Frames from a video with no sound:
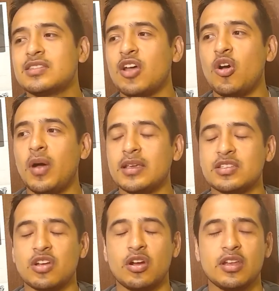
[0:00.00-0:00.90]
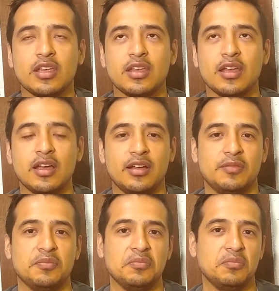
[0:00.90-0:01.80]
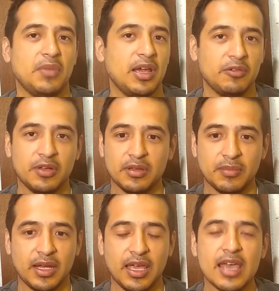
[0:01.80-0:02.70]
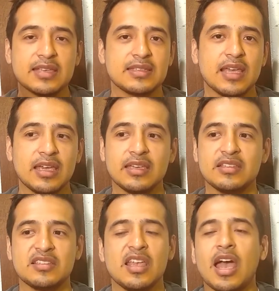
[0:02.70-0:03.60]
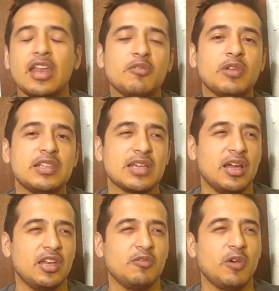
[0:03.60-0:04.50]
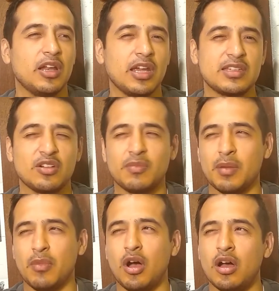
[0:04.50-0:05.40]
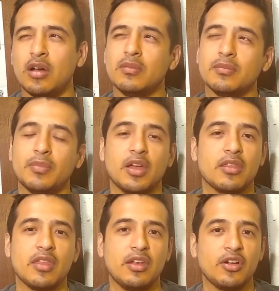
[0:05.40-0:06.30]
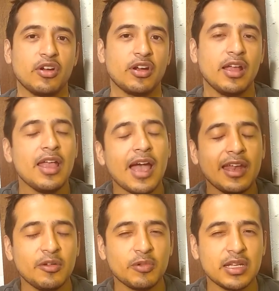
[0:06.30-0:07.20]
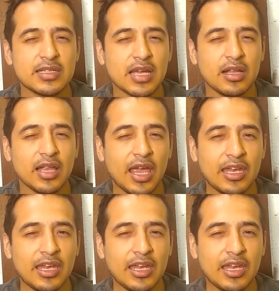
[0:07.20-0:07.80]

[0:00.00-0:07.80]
So I started my essays. I didn't really tell anyone. I told my mom, but other than her, I didn't really tell